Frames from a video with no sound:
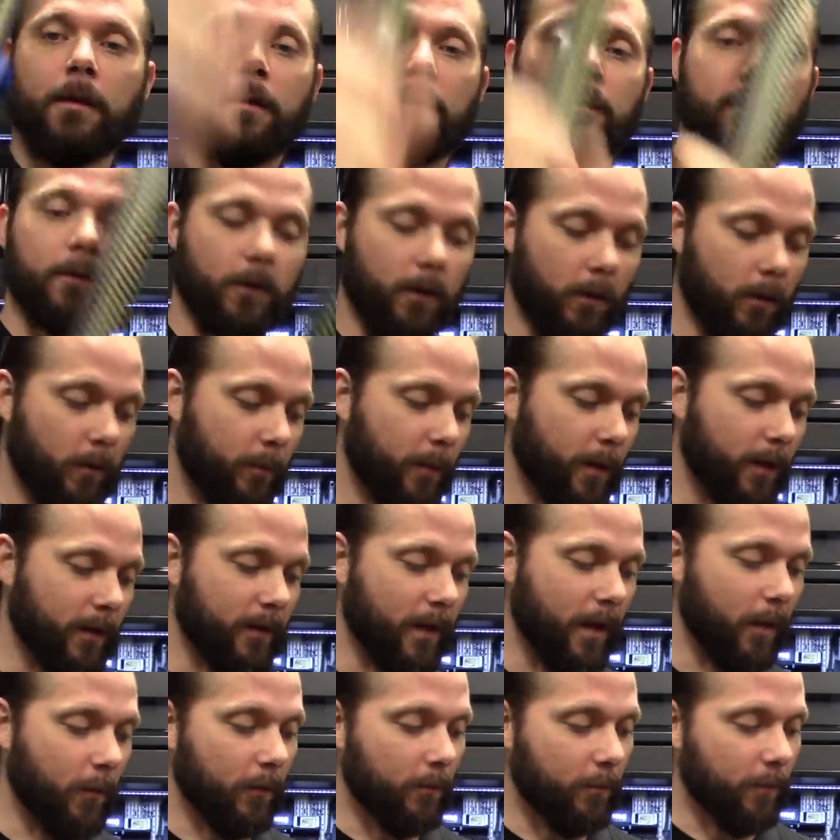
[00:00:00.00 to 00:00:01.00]
So picked
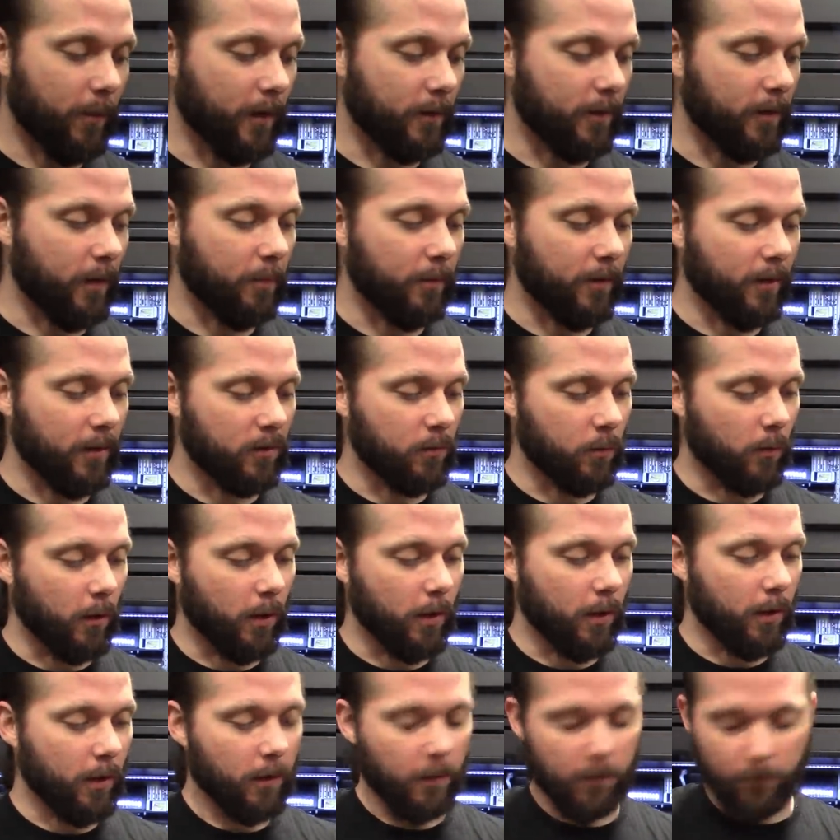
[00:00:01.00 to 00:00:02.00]
up this
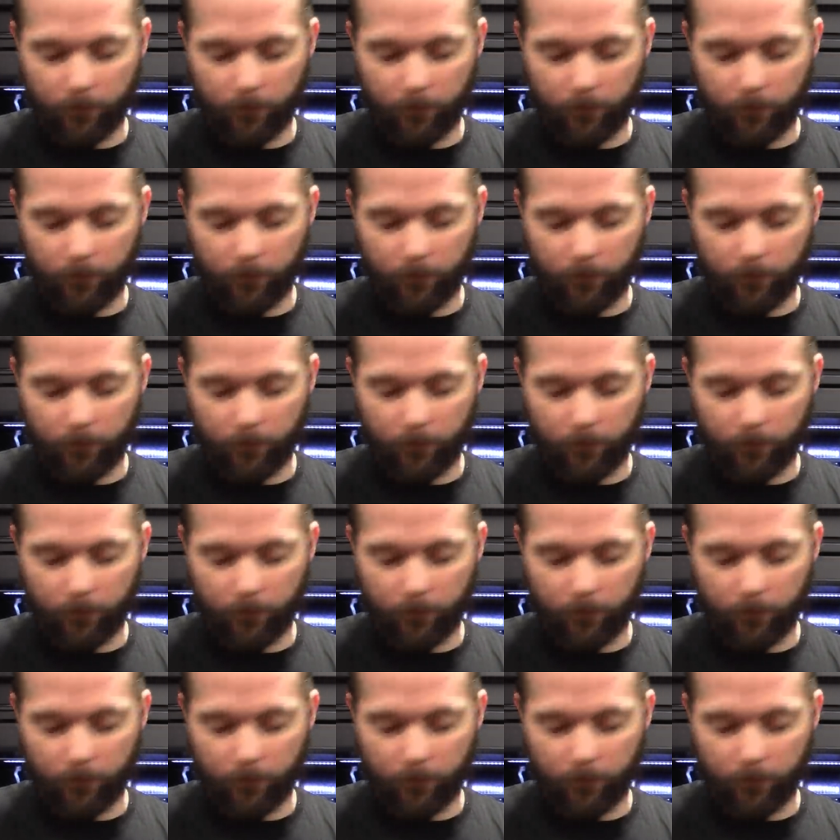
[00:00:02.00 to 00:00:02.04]
one.